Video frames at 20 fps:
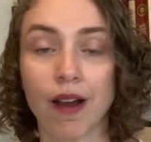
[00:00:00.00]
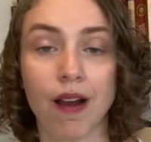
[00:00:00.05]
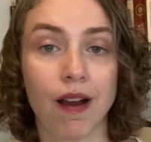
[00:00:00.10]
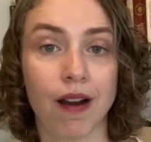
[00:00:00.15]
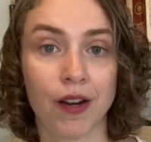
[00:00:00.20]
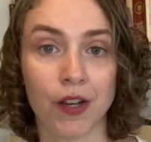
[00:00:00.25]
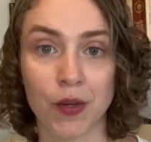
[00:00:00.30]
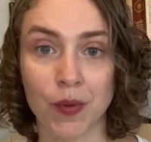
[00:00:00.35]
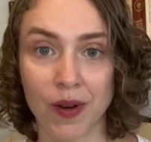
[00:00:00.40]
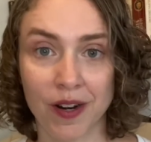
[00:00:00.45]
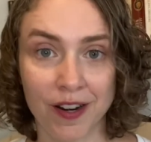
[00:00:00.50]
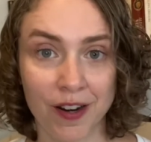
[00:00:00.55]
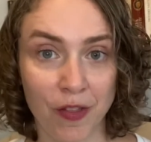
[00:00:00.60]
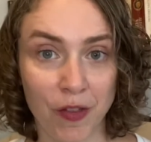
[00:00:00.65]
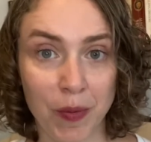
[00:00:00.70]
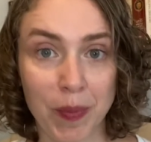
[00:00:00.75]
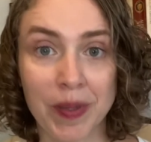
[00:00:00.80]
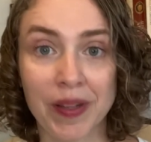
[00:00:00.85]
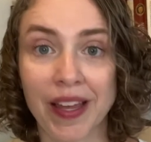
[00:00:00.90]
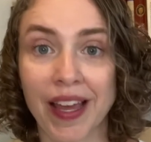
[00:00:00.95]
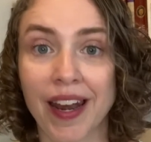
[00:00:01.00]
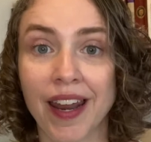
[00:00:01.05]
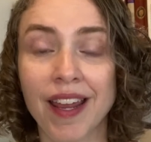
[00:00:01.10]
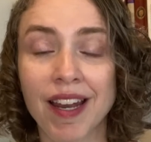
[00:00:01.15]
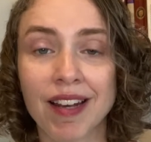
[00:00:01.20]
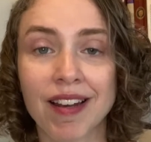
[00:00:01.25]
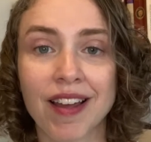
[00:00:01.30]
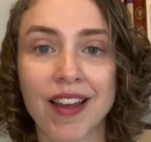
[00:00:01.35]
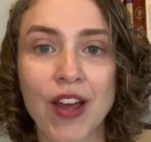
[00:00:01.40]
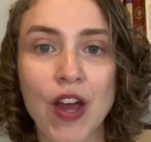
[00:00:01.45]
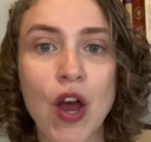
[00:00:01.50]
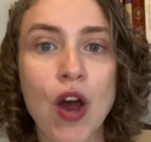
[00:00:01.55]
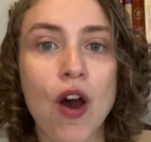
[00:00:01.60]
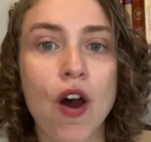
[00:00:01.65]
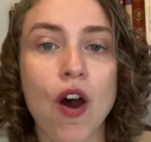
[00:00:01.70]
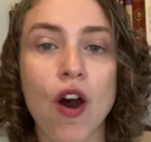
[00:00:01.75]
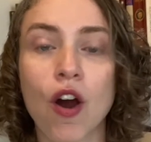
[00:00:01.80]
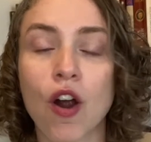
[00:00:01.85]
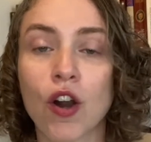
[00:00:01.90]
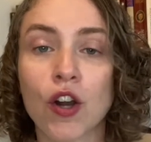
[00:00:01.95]
Are you on another planet?
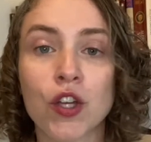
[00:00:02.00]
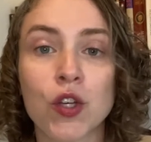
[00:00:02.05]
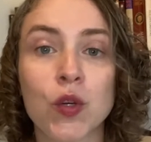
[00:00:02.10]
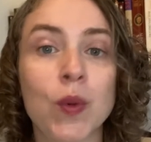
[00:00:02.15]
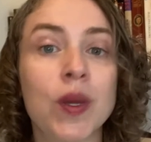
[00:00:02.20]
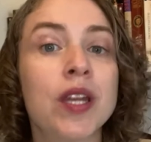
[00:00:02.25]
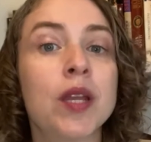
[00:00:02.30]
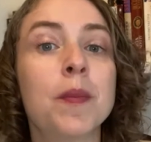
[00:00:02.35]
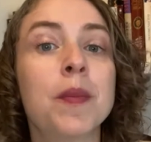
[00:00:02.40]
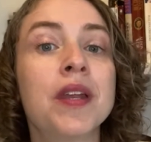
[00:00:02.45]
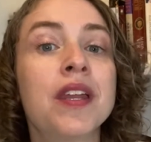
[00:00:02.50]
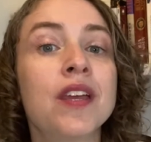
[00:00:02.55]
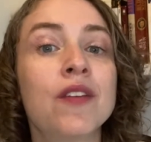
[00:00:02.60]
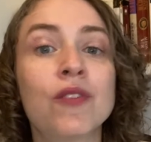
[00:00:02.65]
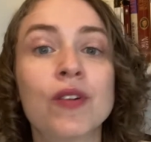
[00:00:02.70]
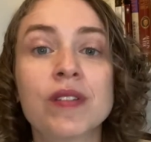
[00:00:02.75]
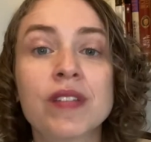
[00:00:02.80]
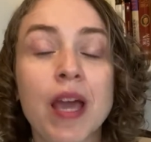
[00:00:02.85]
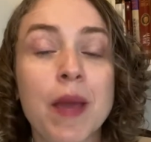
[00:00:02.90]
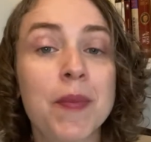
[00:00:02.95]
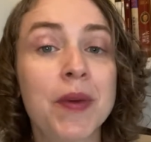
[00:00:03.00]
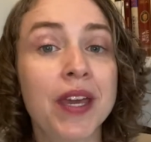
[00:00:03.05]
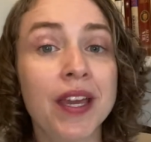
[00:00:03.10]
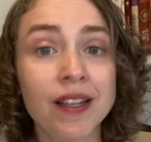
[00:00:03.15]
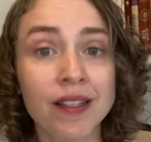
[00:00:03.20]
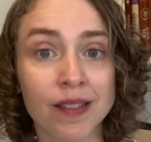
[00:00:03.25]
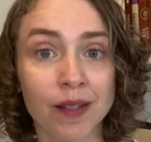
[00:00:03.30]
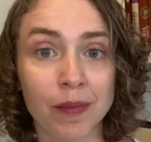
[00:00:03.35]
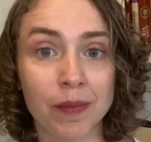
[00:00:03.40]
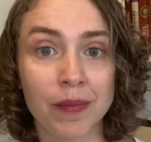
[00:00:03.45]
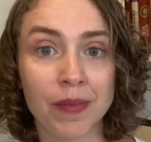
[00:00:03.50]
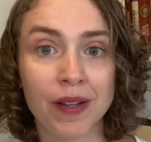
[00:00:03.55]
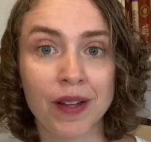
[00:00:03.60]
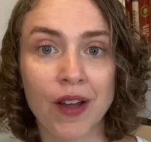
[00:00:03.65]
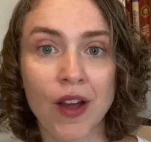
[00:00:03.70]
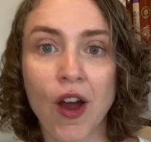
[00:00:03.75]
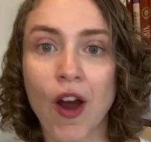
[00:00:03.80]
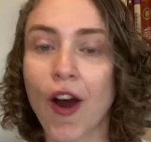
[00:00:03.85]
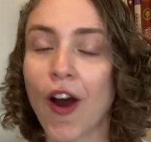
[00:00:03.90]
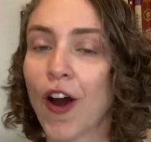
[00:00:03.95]
Are you in a medieval type kingdom?
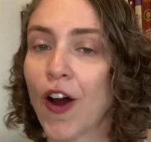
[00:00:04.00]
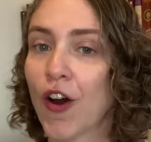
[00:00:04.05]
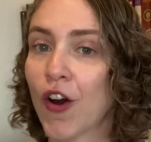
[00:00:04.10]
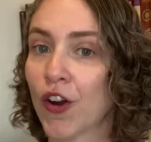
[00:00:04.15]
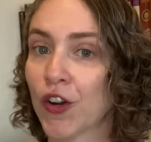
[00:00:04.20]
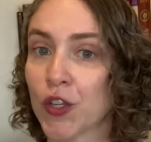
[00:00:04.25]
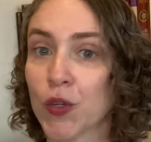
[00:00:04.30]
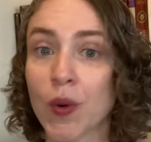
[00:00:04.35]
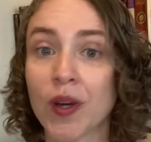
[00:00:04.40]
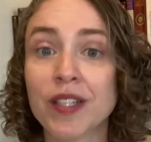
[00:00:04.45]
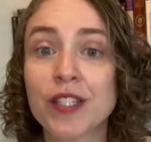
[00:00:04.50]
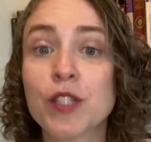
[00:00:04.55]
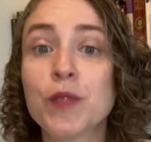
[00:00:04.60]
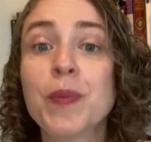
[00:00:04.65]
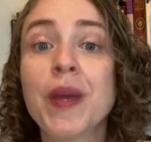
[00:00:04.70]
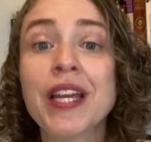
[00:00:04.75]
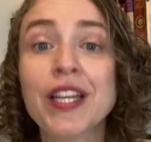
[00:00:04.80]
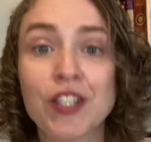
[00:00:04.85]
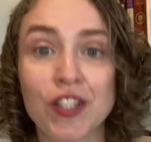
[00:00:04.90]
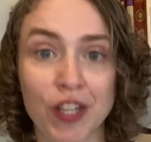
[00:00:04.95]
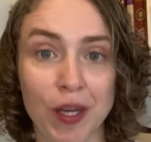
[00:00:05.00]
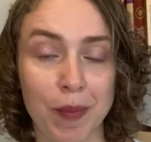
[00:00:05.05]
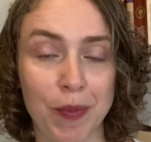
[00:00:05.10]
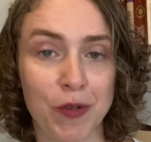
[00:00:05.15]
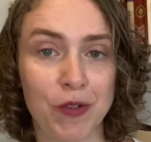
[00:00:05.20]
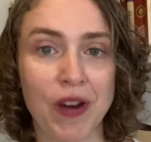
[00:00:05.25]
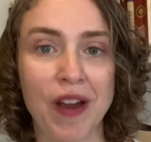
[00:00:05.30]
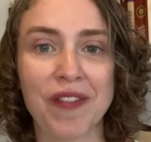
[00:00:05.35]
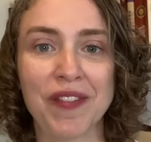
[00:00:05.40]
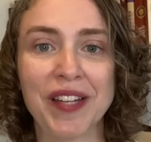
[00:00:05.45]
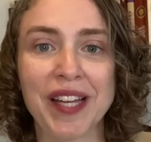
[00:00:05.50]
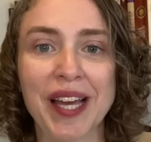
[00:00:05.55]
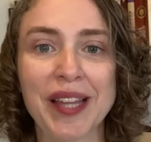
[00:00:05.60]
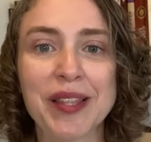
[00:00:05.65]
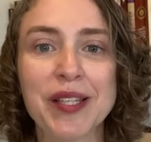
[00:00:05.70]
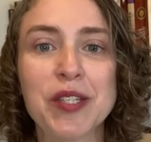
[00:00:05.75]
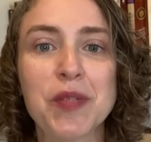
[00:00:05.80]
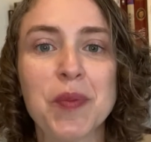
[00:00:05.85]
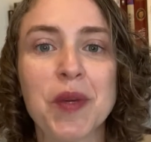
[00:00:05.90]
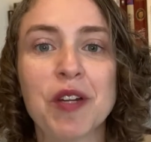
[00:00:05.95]
Are you on a spaceship traveling at
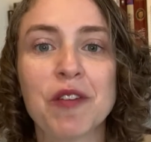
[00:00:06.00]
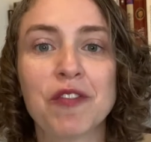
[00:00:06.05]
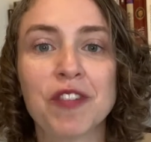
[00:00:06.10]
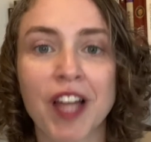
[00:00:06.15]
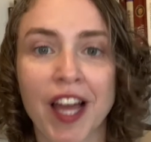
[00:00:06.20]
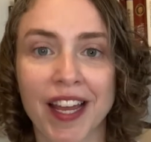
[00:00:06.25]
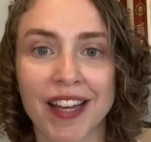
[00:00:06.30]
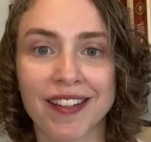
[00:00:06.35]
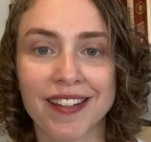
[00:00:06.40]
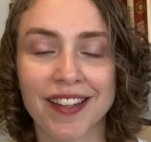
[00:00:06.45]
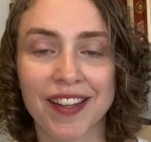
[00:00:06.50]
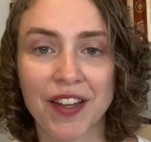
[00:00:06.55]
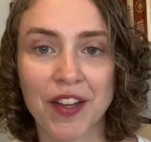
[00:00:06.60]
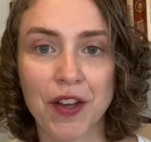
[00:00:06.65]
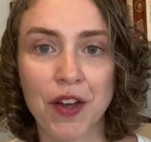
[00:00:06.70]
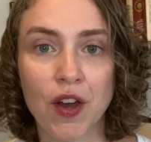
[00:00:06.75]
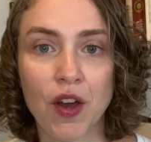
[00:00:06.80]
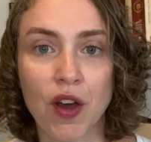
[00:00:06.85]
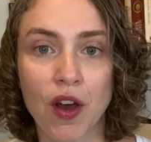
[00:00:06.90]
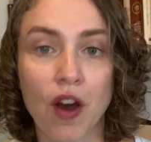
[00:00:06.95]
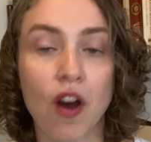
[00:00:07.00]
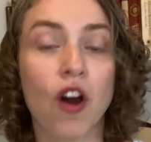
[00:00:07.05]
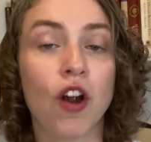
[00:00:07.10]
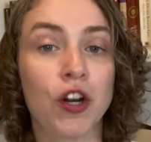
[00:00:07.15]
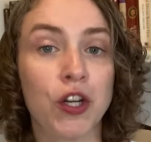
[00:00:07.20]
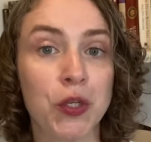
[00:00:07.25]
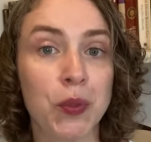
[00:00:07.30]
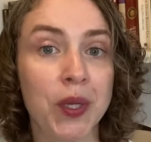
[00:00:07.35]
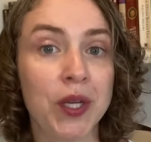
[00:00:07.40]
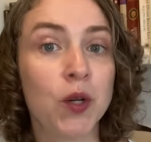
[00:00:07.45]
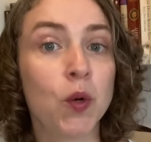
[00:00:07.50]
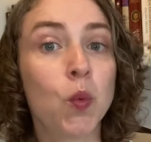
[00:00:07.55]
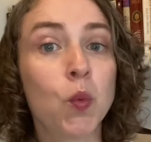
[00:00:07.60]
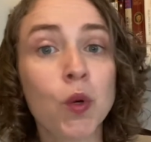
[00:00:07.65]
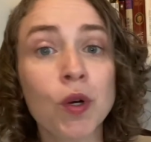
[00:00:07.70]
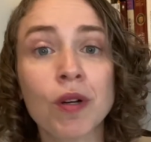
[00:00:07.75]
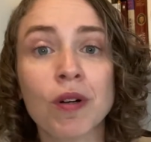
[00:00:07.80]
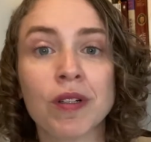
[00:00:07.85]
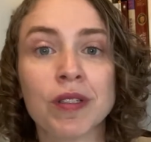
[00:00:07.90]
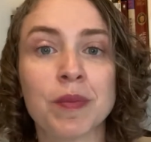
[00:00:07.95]
the speed of light? Are you in a
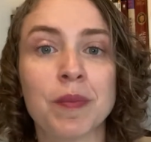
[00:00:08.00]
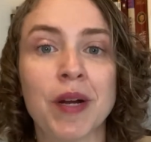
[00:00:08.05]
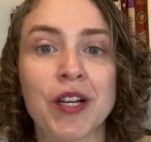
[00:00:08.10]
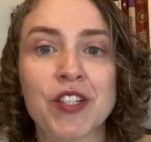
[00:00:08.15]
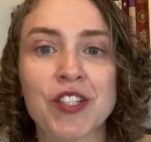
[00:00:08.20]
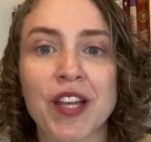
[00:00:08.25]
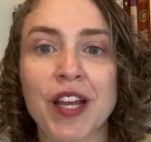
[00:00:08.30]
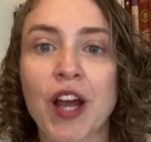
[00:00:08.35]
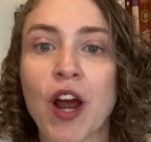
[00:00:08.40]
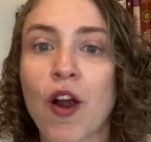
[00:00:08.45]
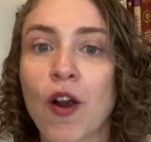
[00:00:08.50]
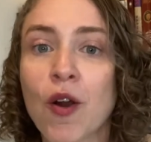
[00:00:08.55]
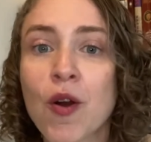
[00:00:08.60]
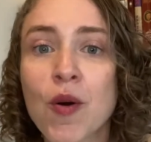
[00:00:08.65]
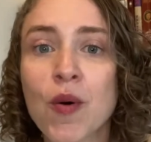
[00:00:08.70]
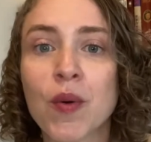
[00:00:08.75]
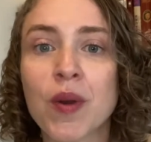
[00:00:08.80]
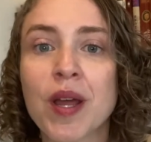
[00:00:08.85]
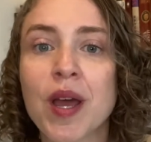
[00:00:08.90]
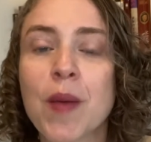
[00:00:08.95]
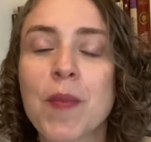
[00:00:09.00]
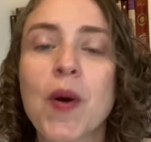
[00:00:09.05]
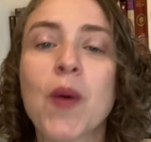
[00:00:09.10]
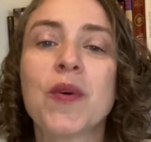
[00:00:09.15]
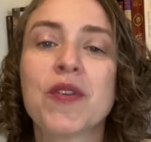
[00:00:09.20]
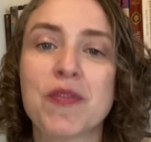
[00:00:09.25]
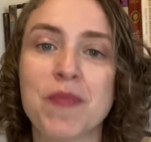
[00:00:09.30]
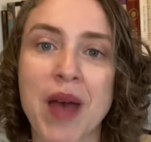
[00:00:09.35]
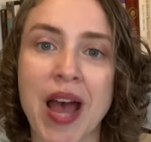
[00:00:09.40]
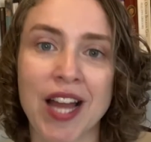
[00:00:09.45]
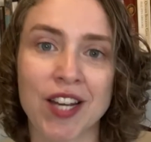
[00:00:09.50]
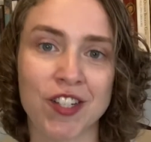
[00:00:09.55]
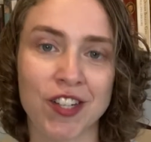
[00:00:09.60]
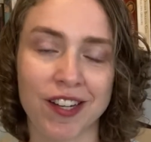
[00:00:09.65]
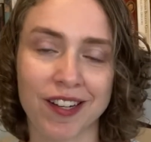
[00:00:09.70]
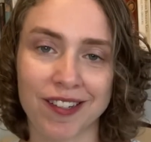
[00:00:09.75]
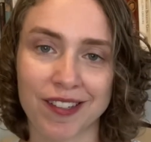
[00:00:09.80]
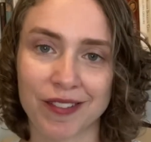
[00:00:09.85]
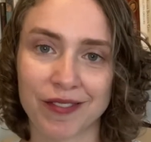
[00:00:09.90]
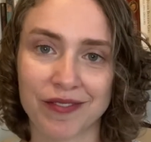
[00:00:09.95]
world much like our own, but with magic?
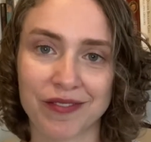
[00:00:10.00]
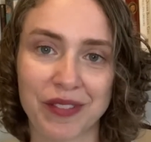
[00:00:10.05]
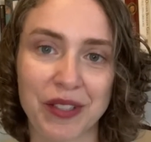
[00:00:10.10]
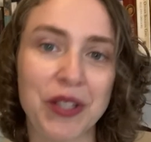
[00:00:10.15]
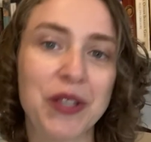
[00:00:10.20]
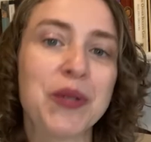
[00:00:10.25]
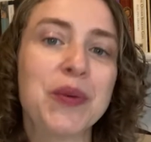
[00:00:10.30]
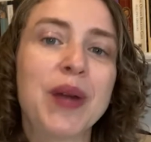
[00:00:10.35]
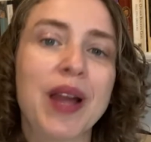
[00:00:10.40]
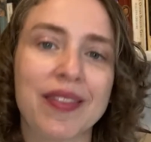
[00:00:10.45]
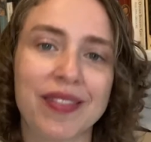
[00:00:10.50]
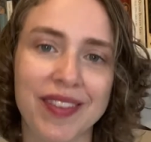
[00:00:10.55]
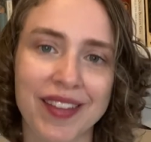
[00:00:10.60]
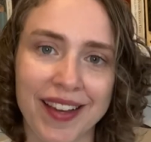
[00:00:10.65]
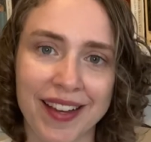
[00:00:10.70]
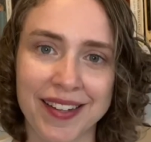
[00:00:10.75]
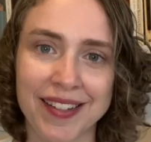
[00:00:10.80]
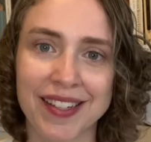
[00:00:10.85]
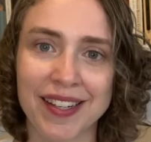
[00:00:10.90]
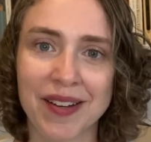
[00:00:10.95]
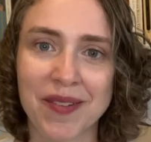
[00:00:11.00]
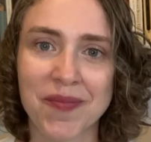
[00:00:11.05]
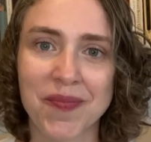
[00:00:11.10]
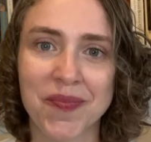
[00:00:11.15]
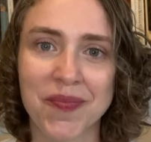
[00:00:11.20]
You get the idea.